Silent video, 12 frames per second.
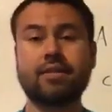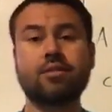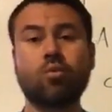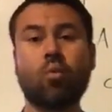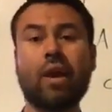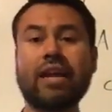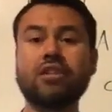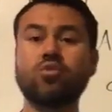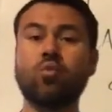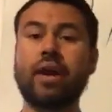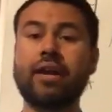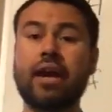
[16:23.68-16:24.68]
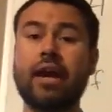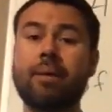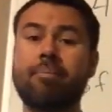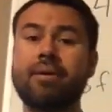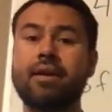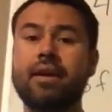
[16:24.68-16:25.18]
wage went up.
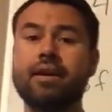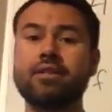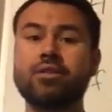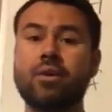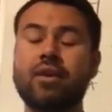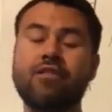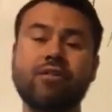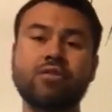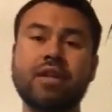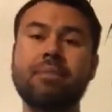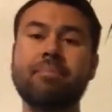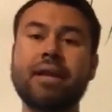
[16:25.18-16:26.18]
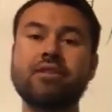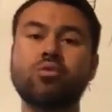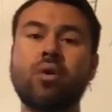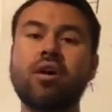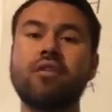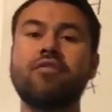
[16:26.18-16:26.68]
So if he was getting paid
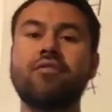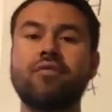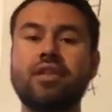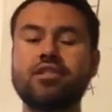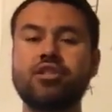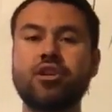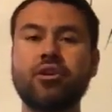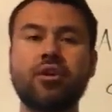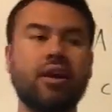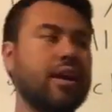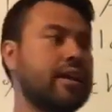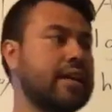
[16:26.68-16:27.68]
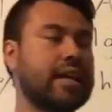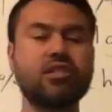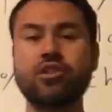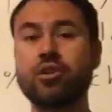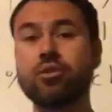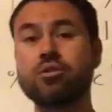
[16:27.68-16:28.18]
12 this year, next
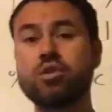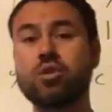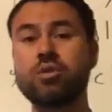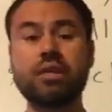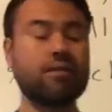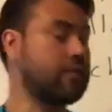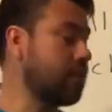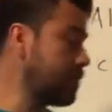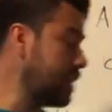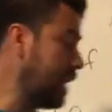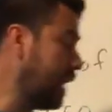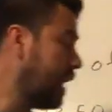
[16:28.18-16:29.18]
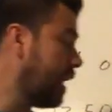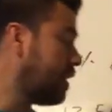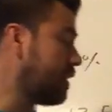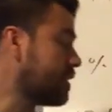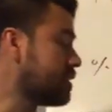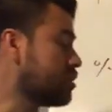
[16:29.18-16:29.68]
year goes $13.50.
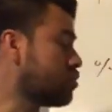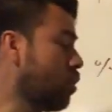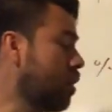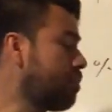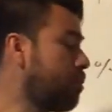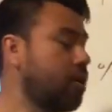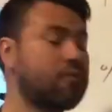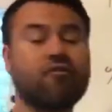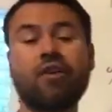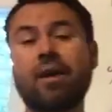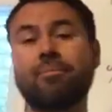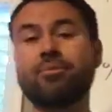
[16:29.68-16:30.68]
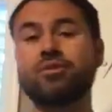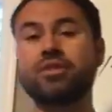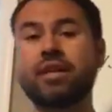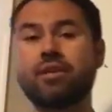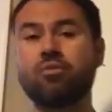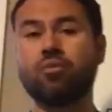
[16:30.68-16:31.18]
That's a
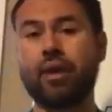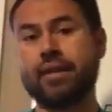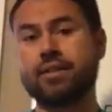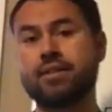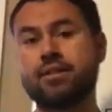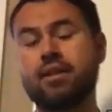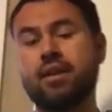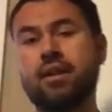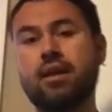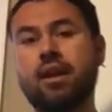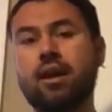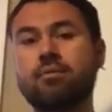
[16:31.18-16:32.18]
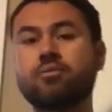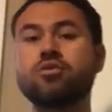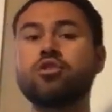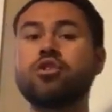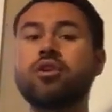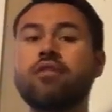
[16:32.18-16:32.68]
12.5% raise. So
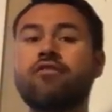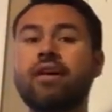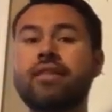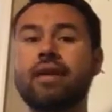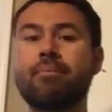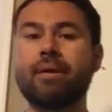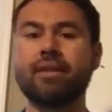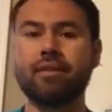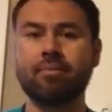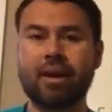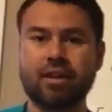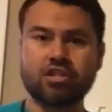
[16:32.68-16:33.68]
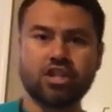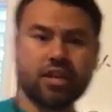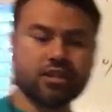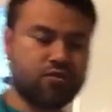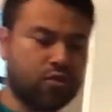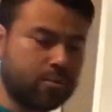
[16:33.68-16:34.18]
you can find that by the amount of change
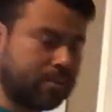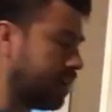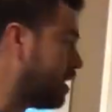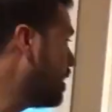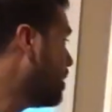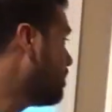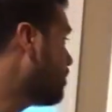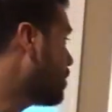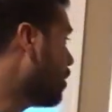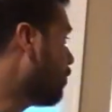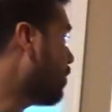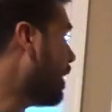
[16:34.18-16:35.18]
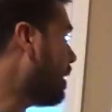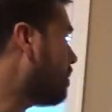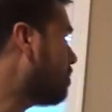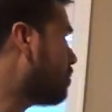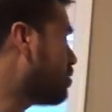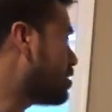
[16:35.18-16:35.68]
formula. Don't forget,
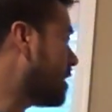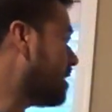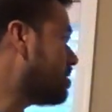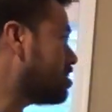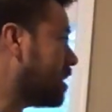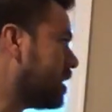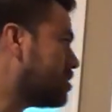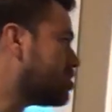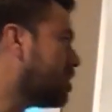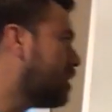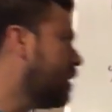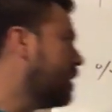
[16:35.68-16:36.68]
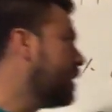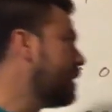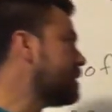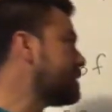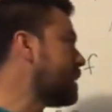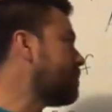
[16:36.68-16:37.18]
percent of change
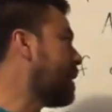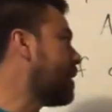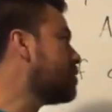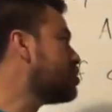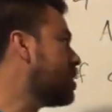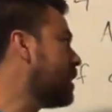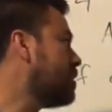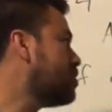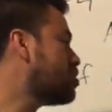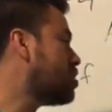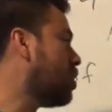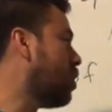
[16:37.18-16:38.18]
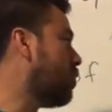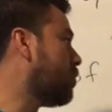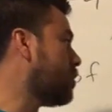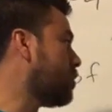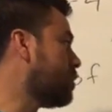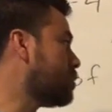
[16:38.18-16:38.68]
is the amount of change over
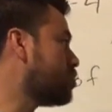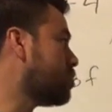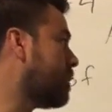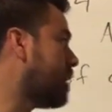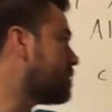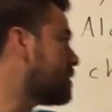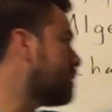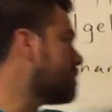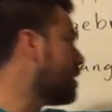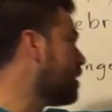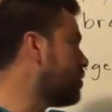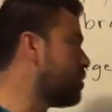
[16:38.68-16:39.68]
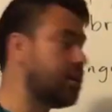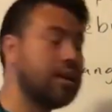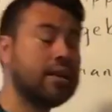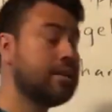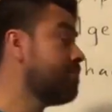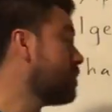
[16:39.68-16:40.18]
the original amount times 100.
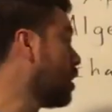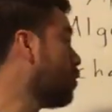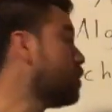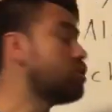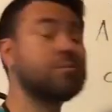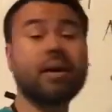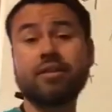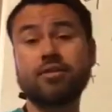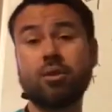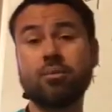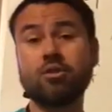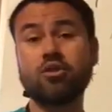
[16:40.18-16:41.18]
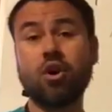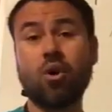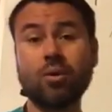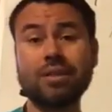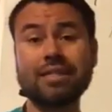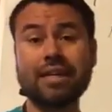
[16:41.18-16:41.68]
Original amount's almost
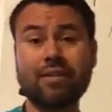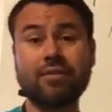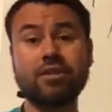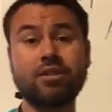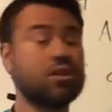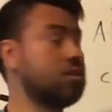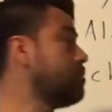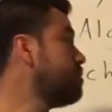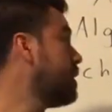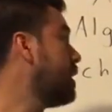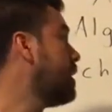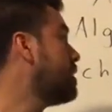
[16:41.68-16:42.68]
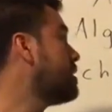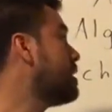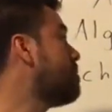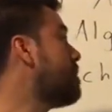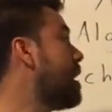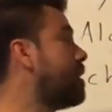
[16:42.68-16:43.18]
always given to you. The
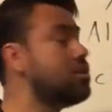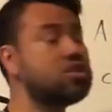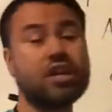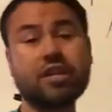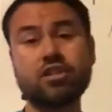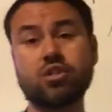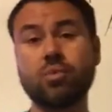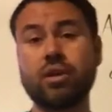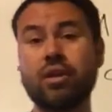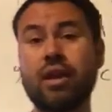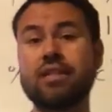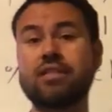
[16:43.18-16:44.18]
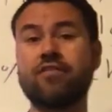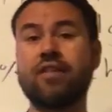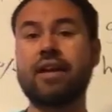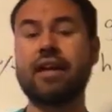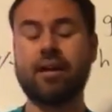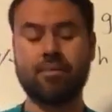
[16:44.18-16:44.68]
amount of change is what you have to find
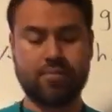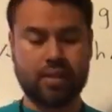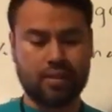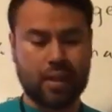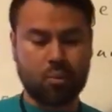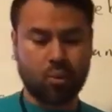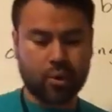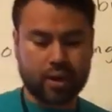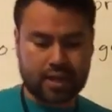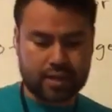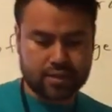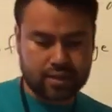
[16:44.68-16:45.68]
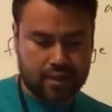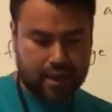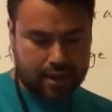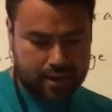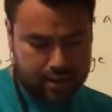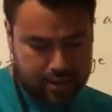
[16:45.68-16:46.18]
out, then work it into
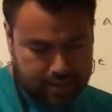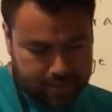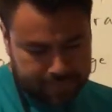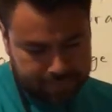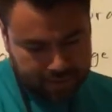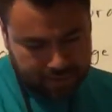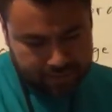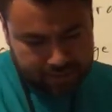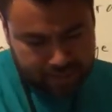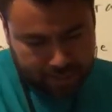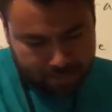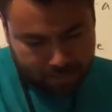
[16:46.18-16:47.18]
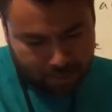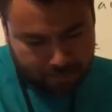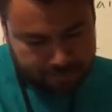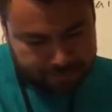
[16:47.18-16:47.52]
that problem.